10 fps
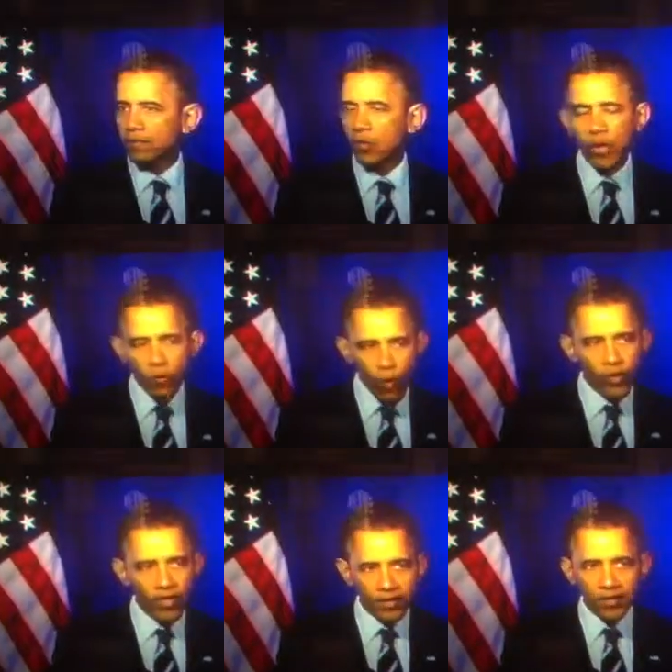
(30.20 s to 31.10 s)
So we
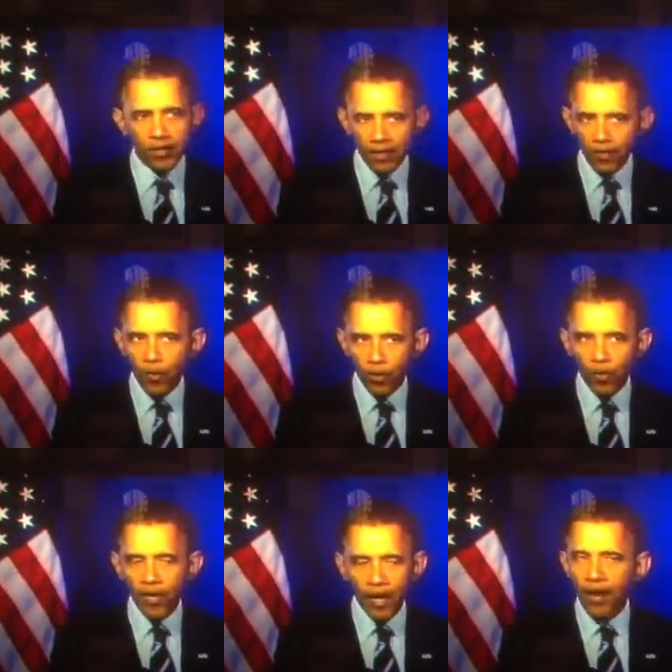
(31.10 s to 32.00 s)
wrote into the
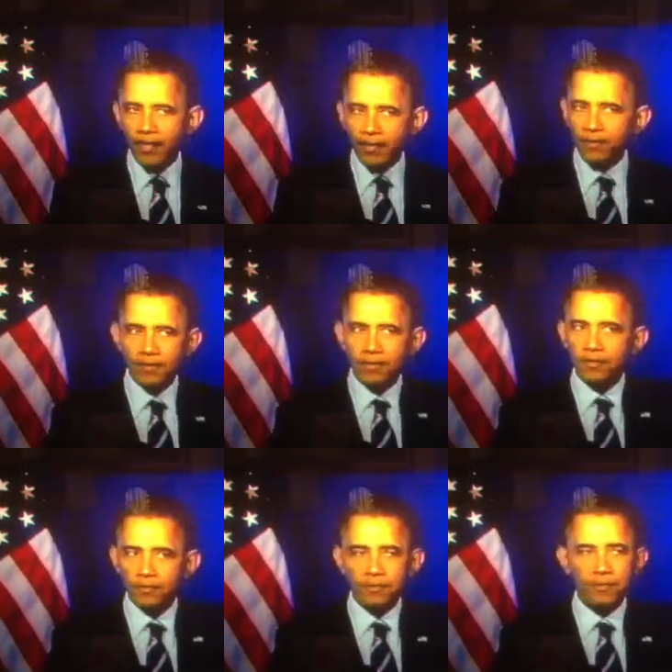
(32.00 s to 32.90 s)
Affordable Care Act.
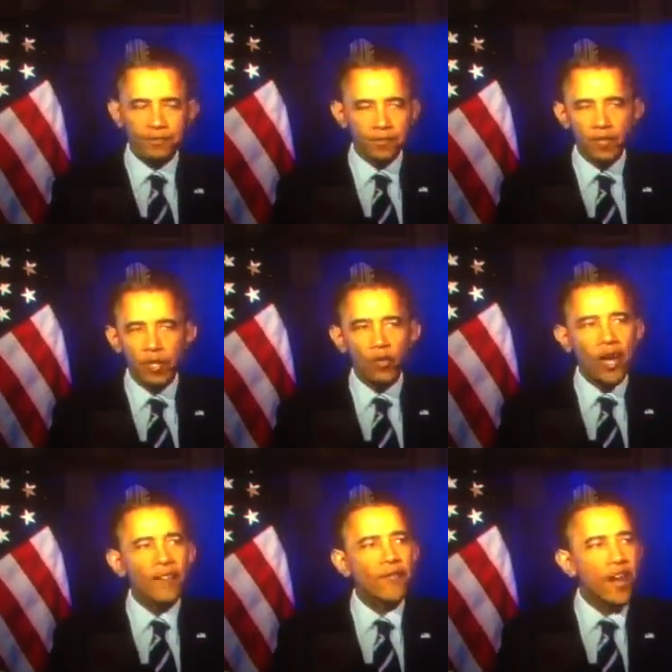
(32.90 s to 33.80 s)
You're
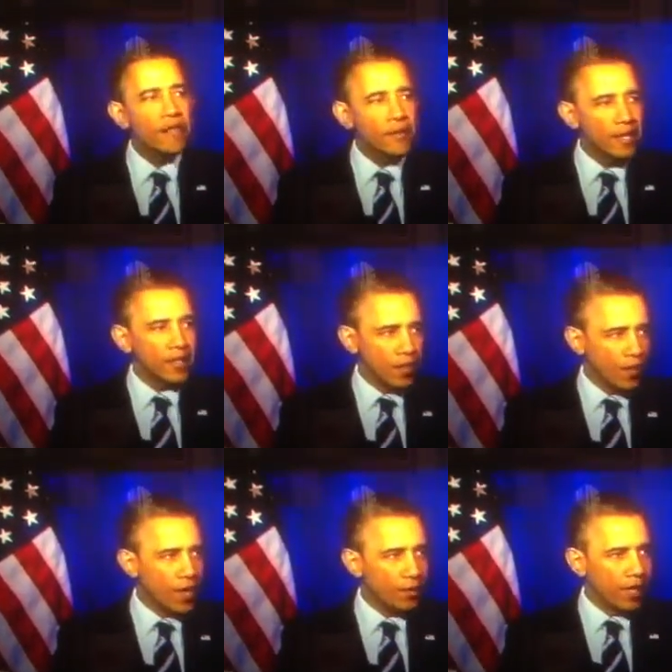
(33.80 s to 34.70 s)
grandfathered in
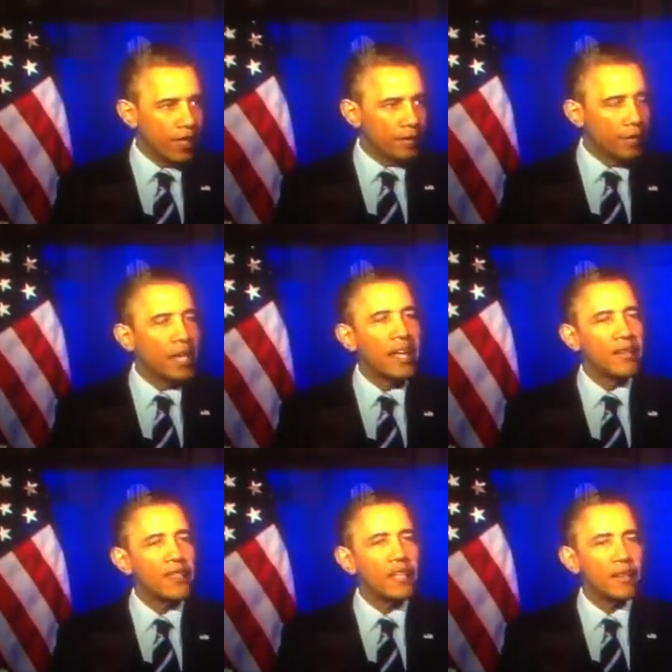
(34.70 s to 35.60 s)
on that plan. But
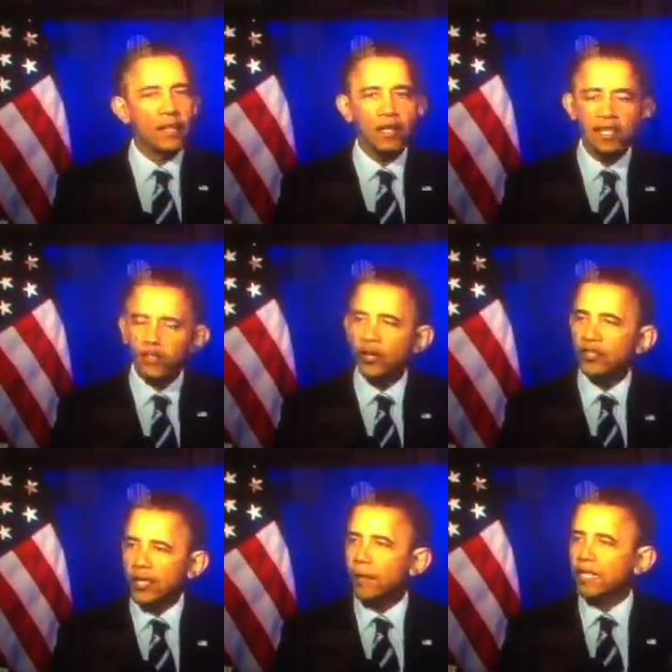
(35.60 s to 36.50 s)
if the
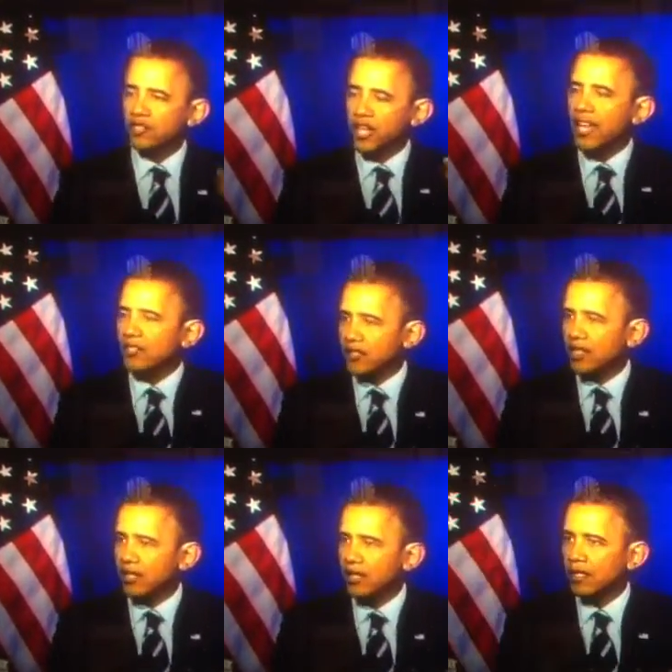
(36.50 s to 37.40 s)
insurance company changes
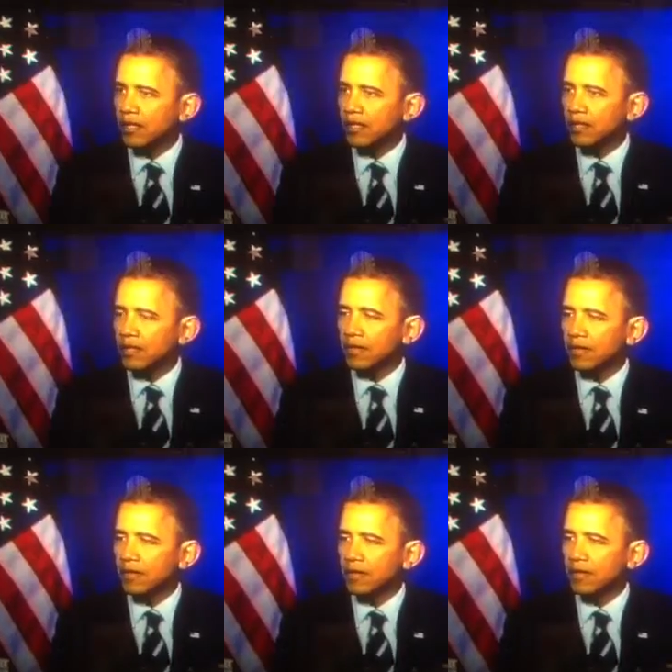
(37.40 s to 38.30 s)
it,
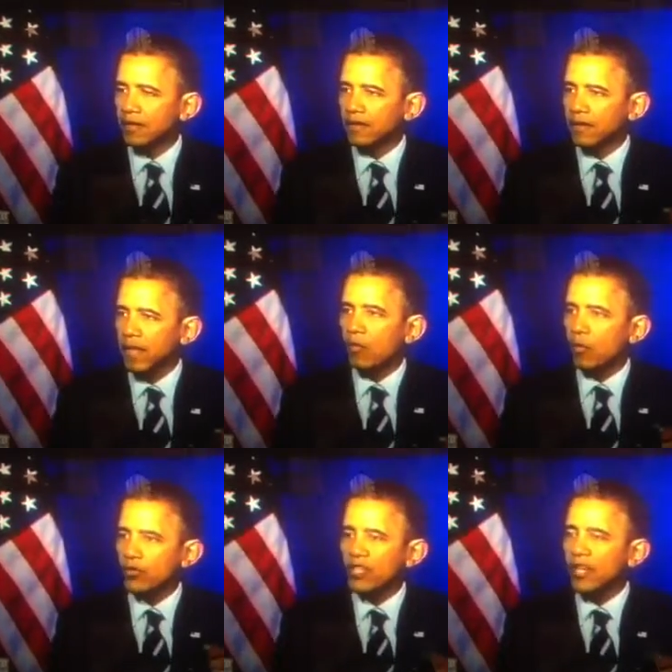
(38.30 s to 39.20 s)
then
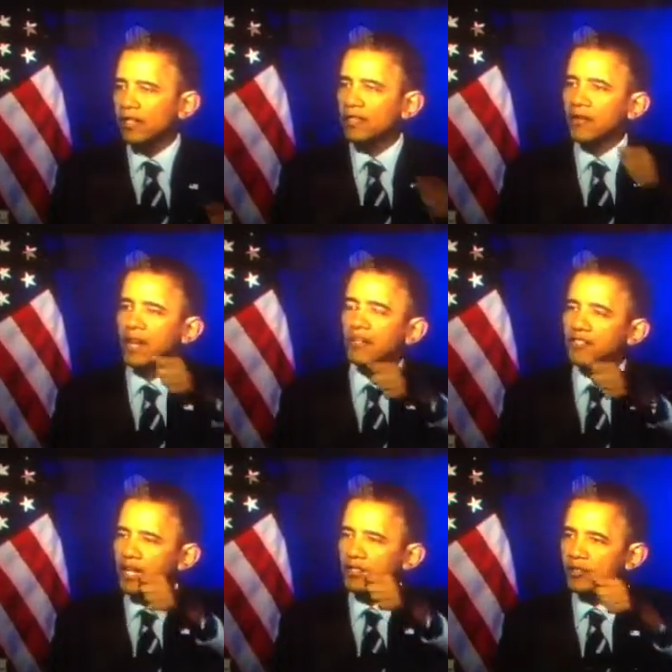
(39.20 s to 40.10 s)
what we're saying is they've got to
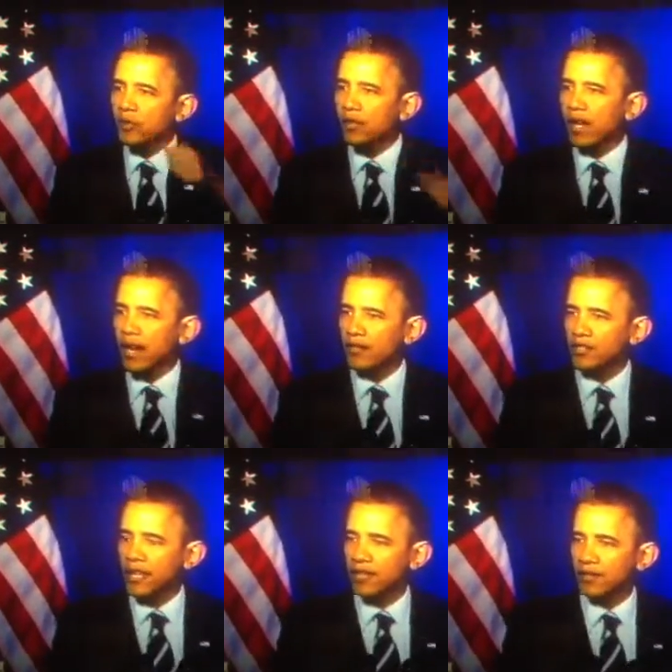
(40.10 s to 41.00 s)
change it to a higher
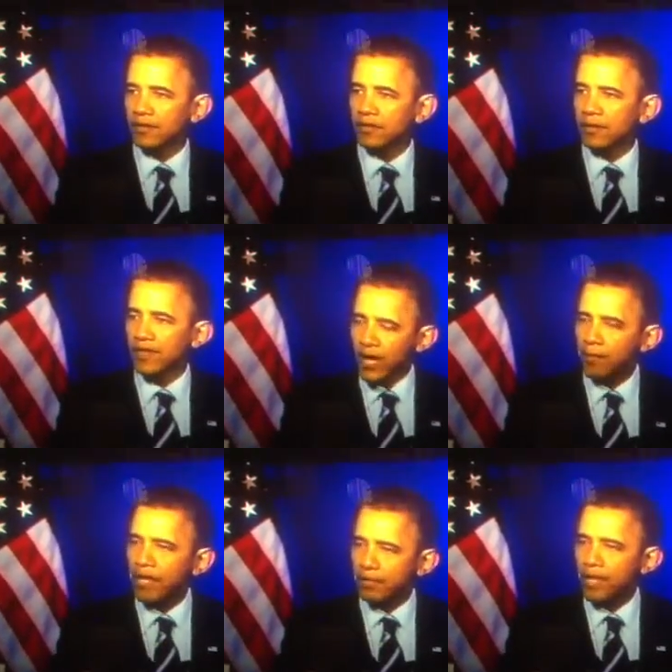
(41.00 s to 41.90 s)
standard. They've got to
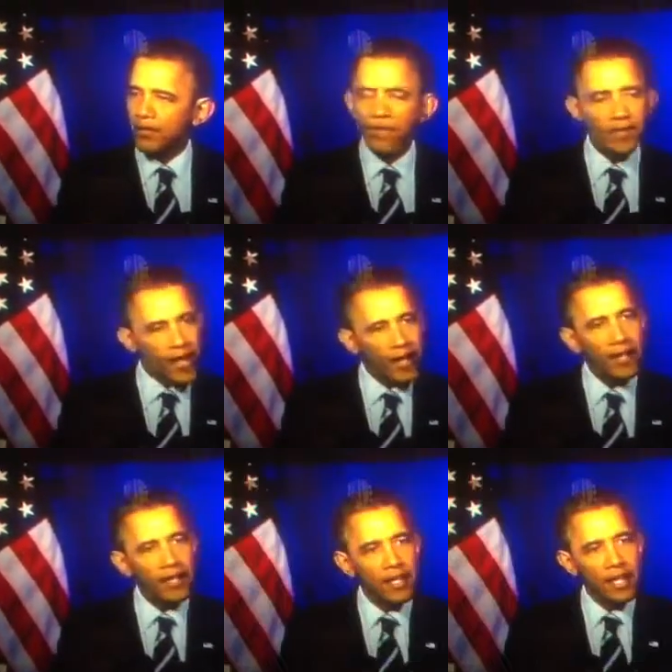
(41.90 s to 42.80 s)
make it better. They've got
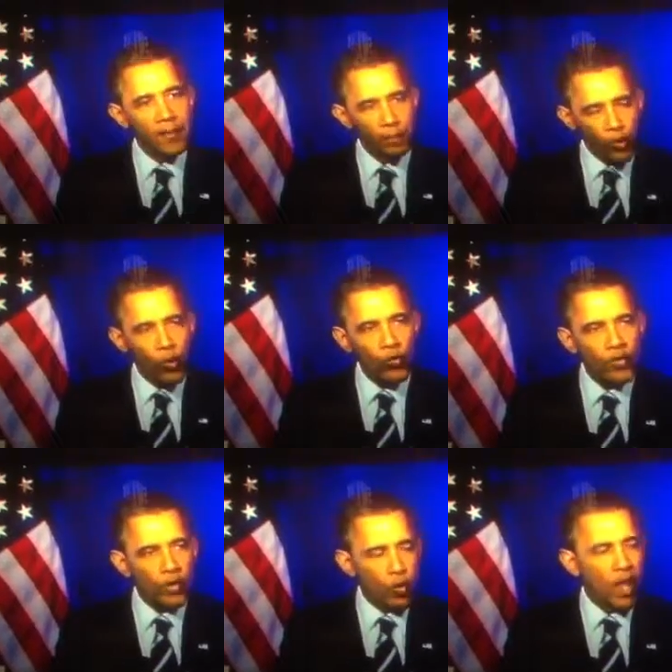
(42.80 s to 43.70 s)
to improve
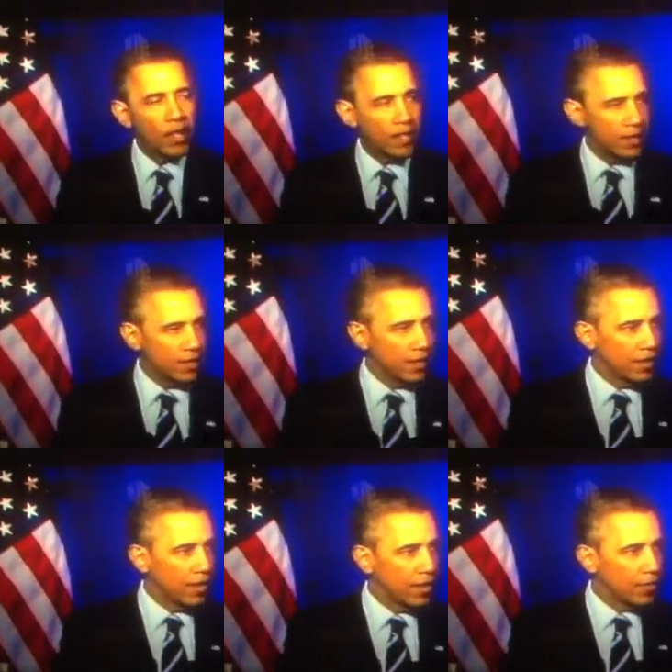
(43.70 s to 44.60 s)
the quality
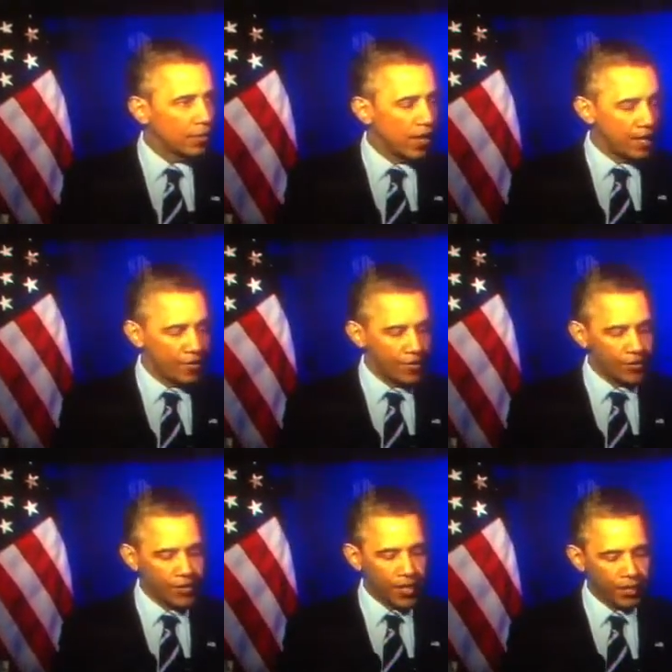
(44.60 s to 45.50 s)
of the plan that
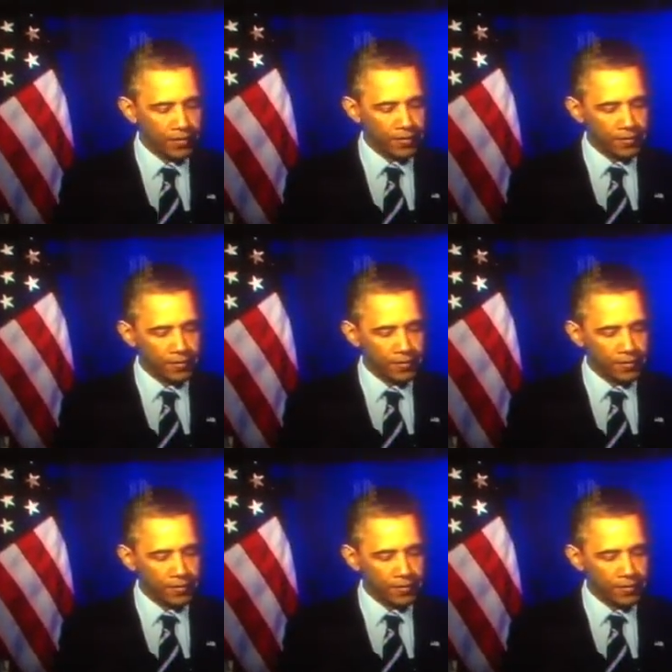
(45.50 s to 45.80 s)
they're selling.